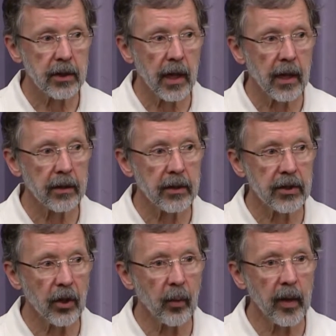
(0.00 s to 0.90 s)
uh,
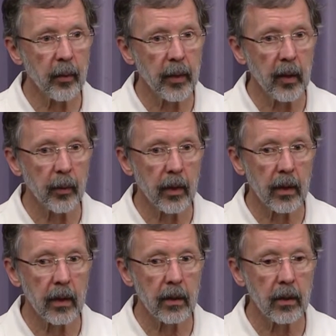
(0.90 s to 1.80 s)
so many
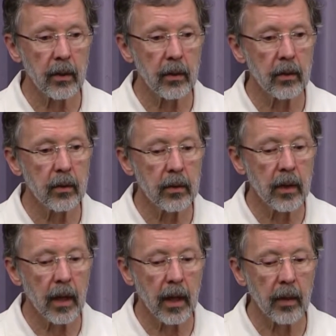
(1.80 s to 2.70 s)
people who,
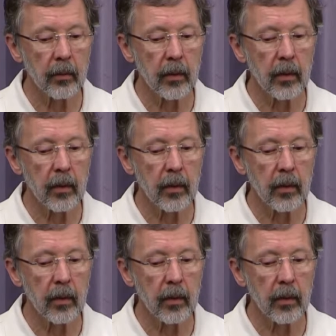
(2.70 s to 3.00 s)
uh,